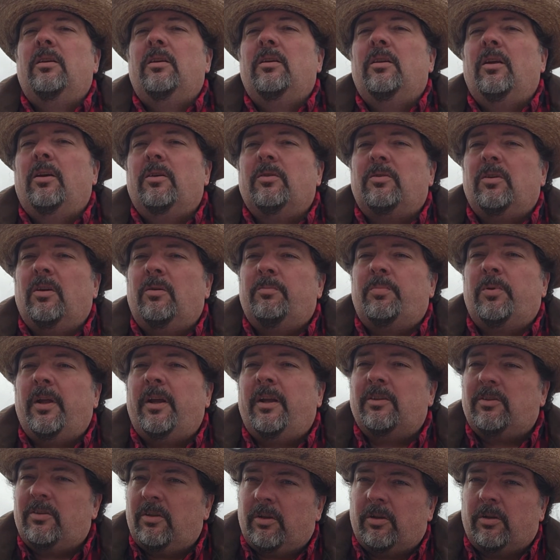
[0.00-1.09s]
There are some
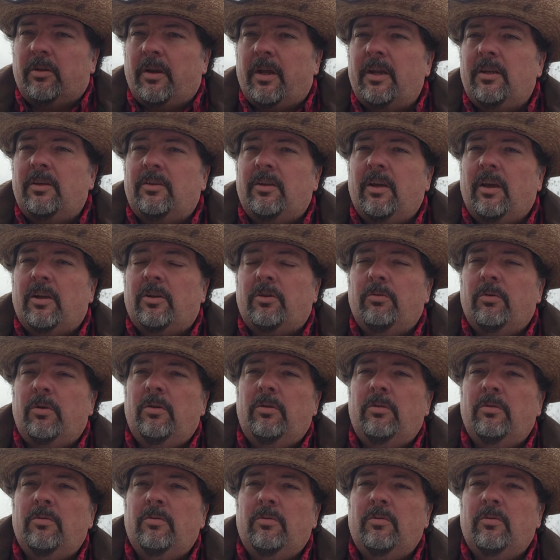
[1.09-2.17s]
plants that are
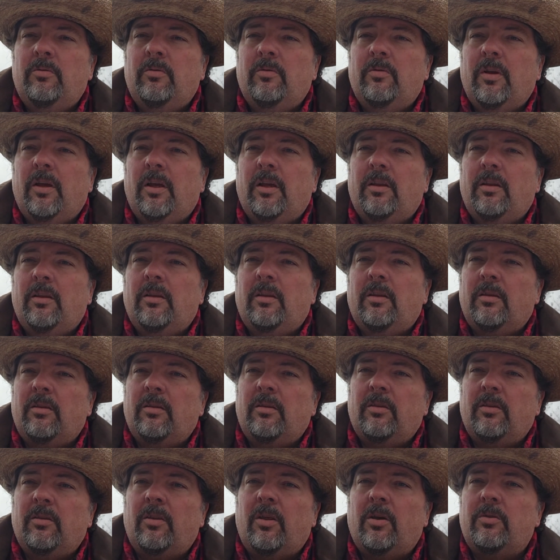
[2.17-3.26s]
asexual, and
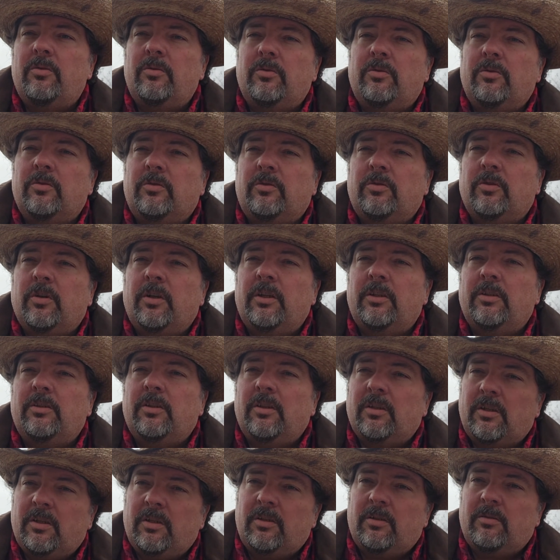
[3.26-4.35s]
those are traits
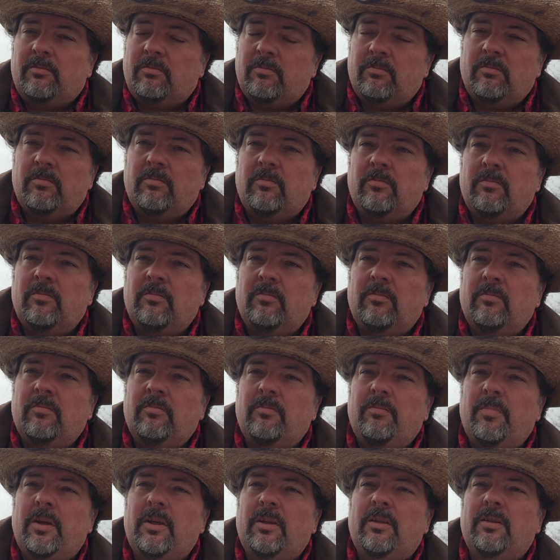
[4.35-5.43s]
that can
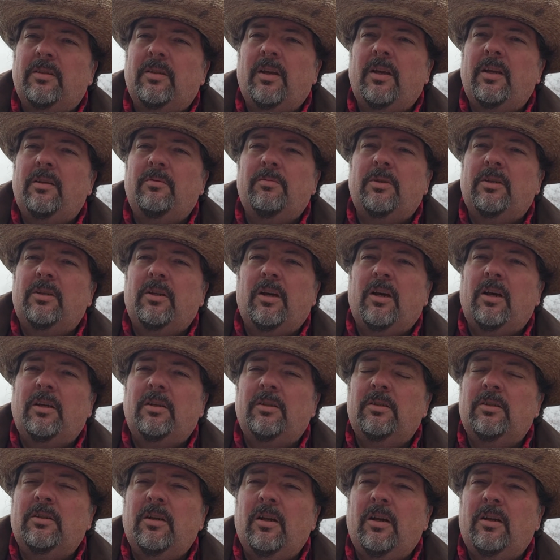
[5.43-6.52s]
be the same, but not
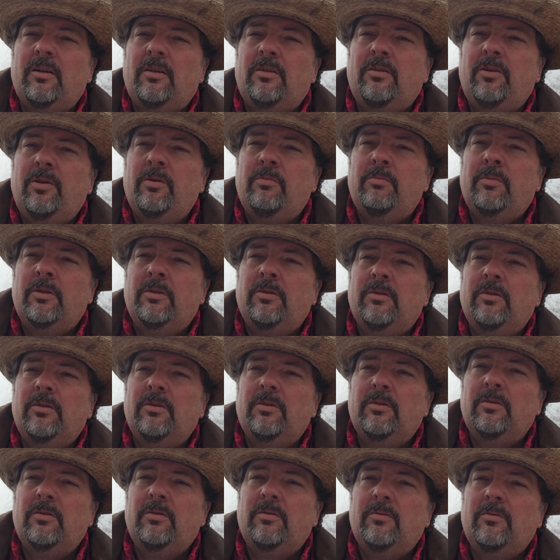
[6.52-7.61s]
in humans.
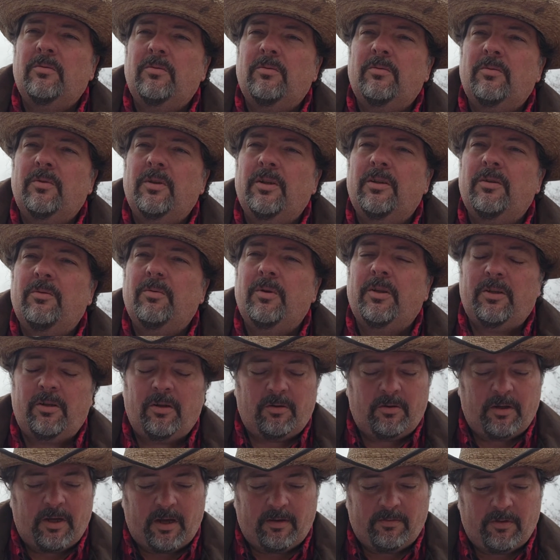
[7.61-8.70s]
We
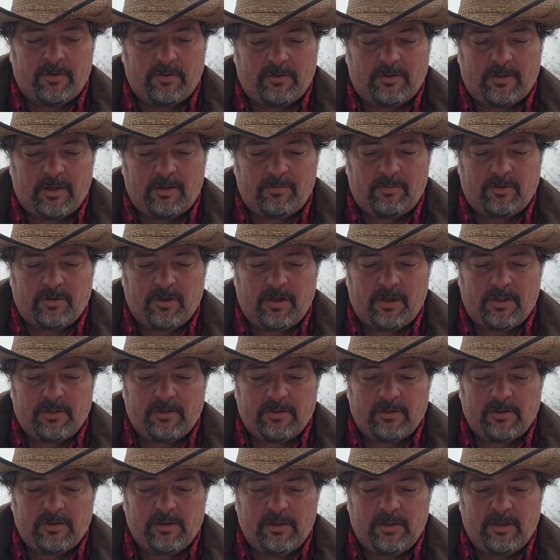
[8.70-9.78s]
don't have those same
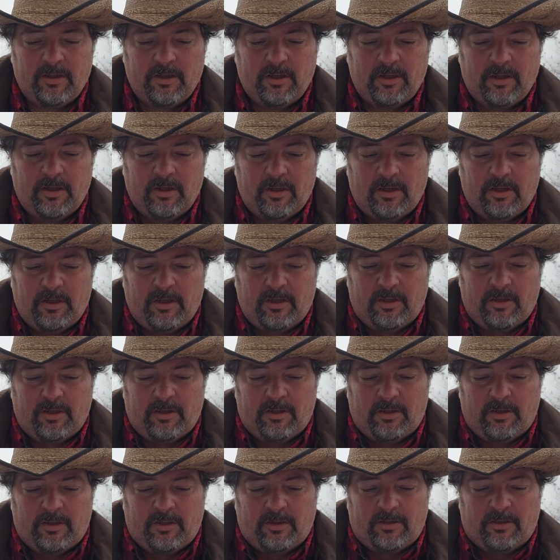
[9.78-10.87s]
traits.
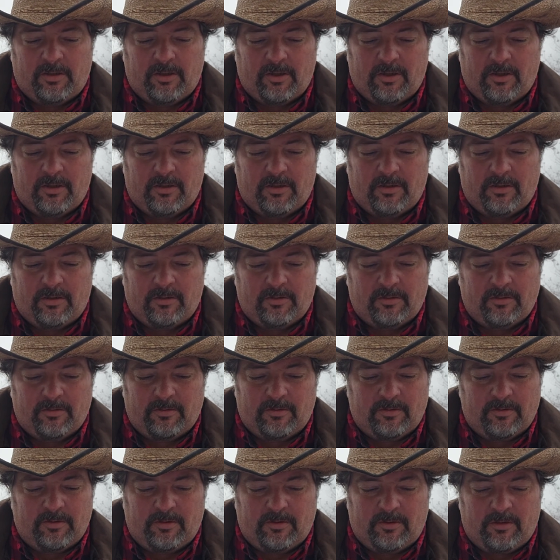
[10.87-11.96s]
So,
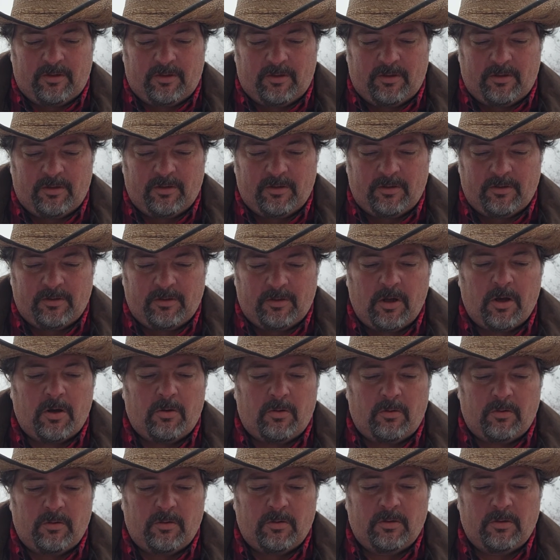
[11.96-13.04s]
no.